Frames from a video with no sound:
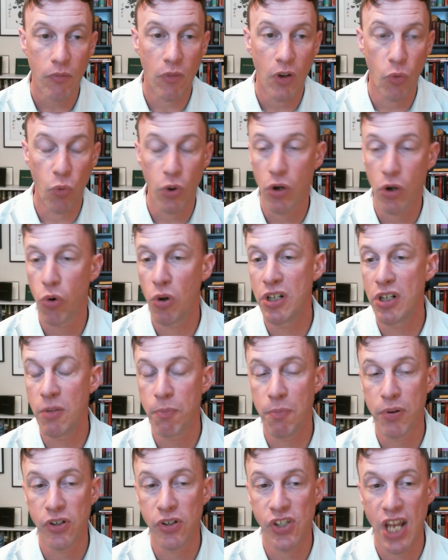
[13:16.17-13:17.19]
We're going to
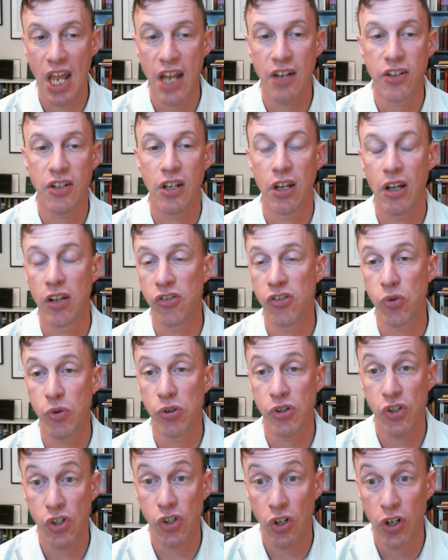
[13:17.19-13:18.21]
present, to a
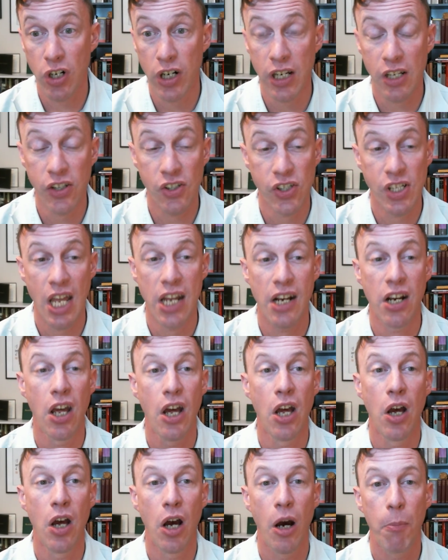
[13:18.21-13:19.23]
certain extent,
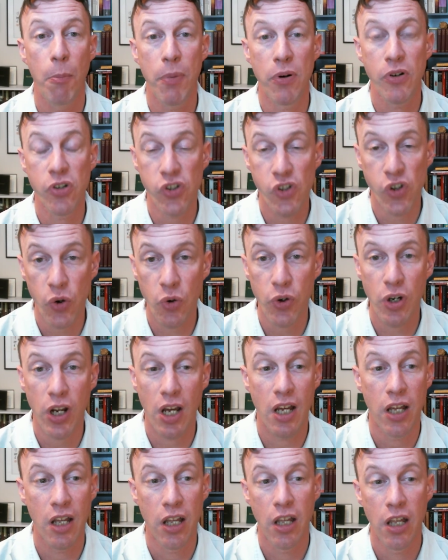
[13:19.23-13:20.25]
a
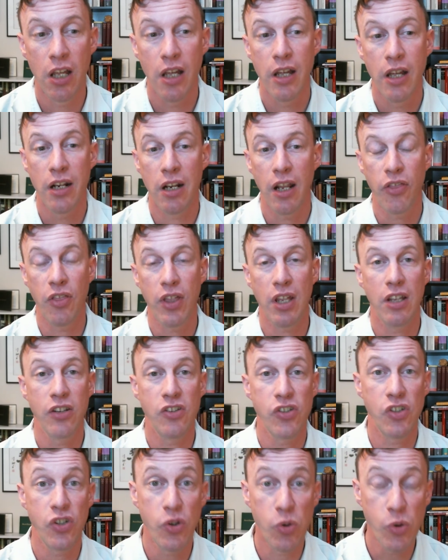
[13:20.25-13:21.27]
persona. I think
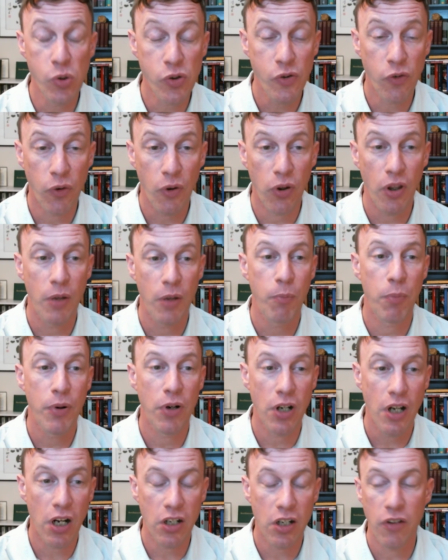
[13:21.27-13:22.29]
it's useful and
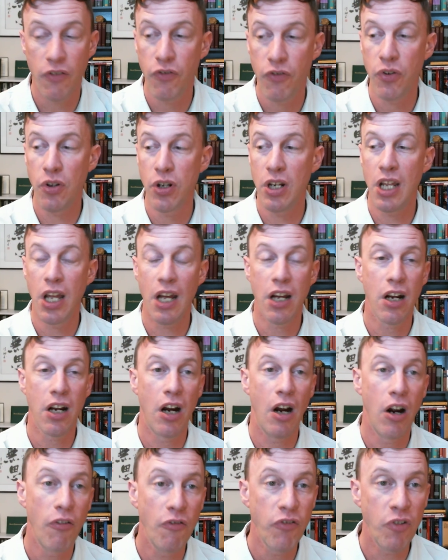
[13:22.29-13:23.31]
productive for you to get
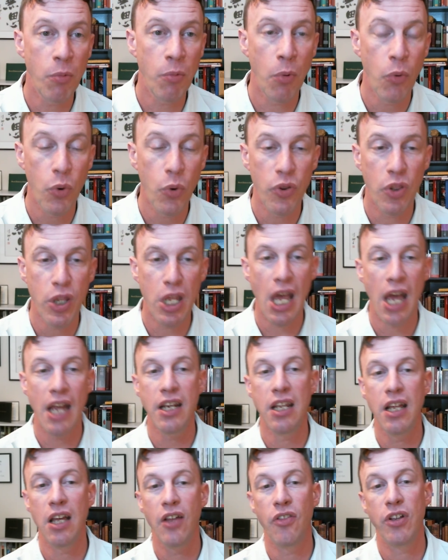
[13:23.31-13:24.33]
comfortable with the
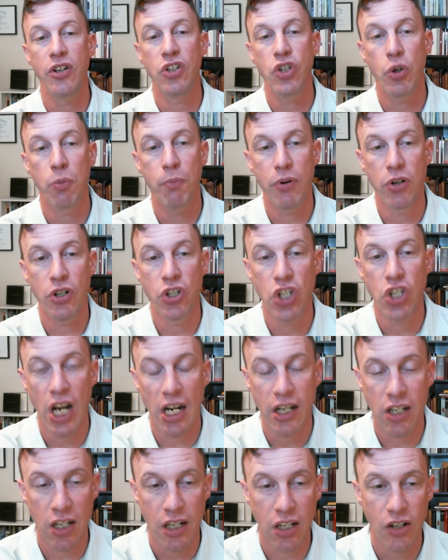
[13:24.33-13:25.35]
idea that you're
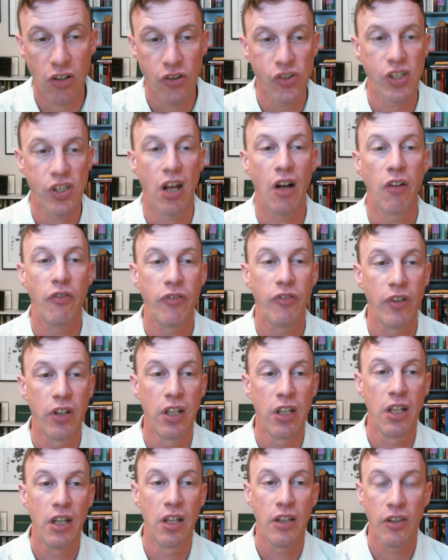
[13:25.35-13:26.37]
projecting yourself.
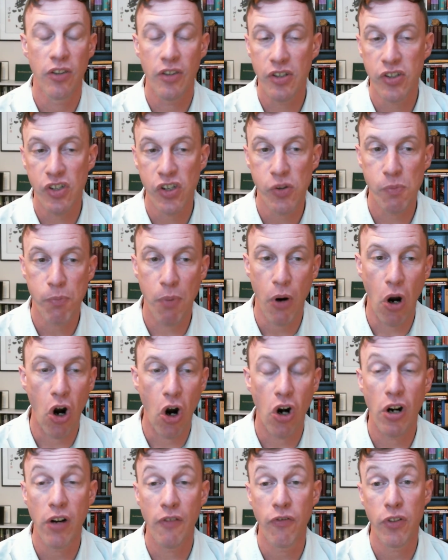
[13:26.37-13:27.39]
This is
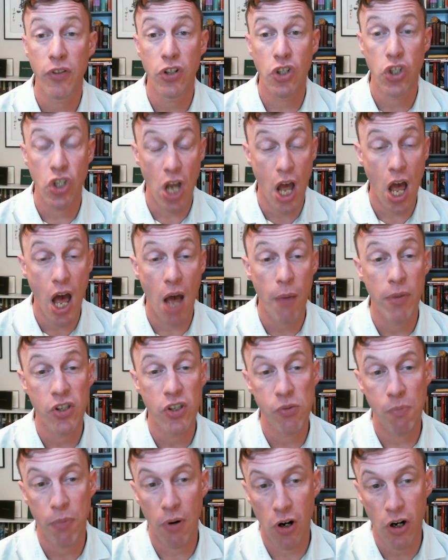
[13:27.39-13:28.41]
part of the job, it's
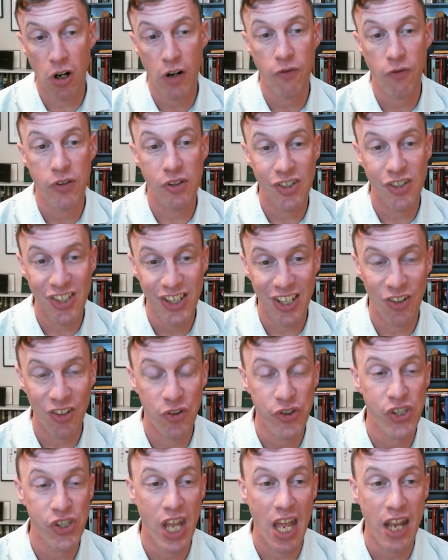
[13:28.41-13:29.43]
part of the skill
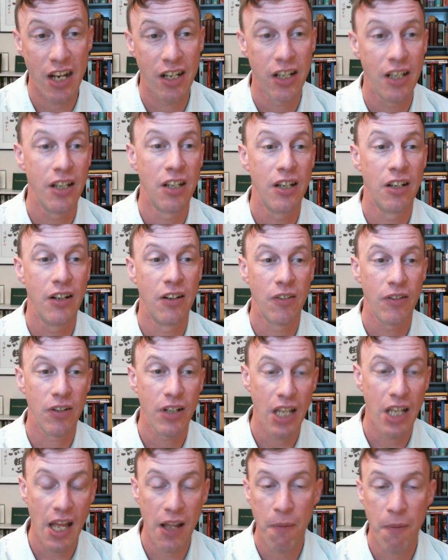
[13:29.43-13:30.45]
set.
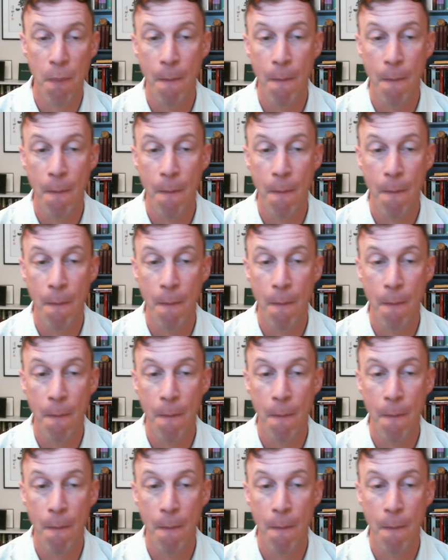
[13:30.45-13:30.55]
Okay?